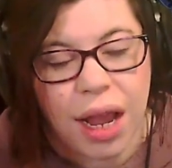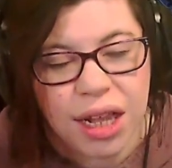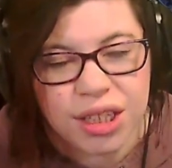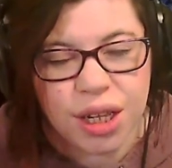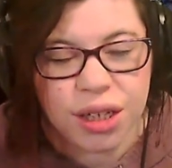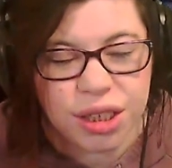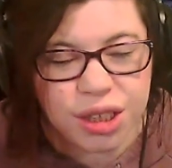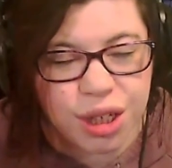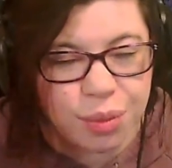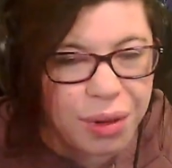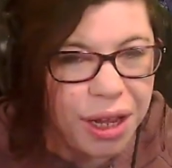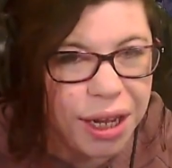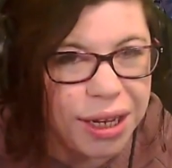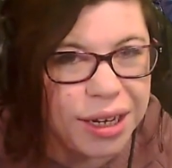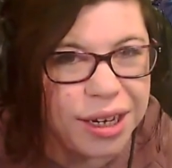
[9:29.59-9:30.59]
As long as you're
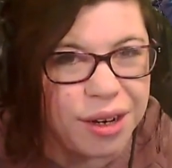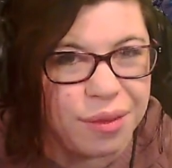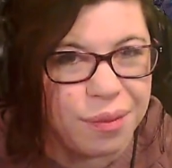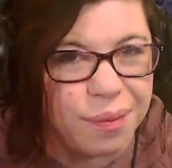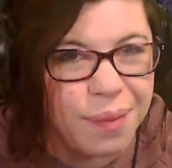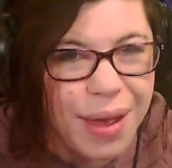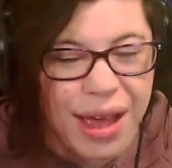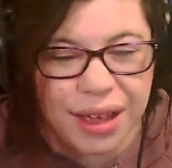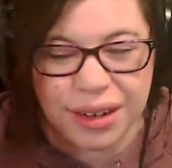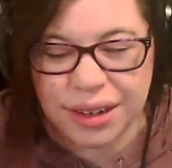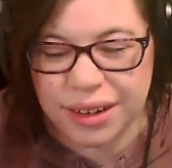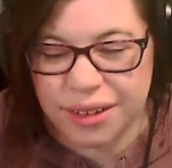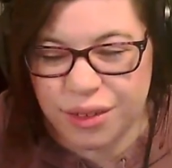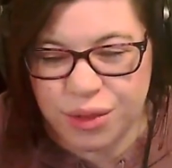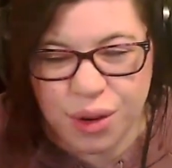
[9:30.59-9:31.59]
playing it in
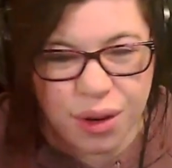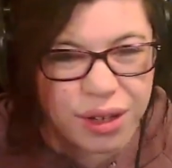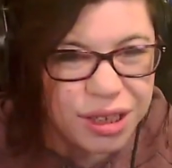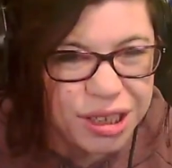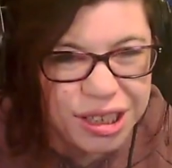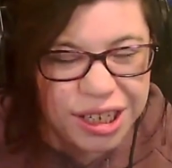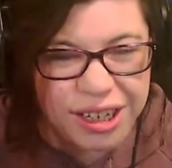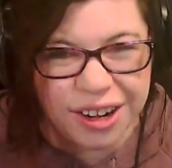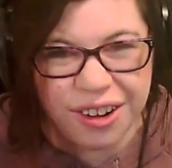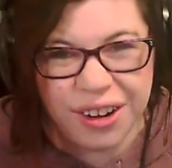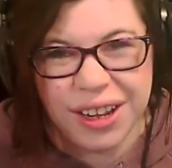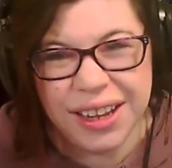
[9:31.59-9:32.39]
Paladin, of course, you know,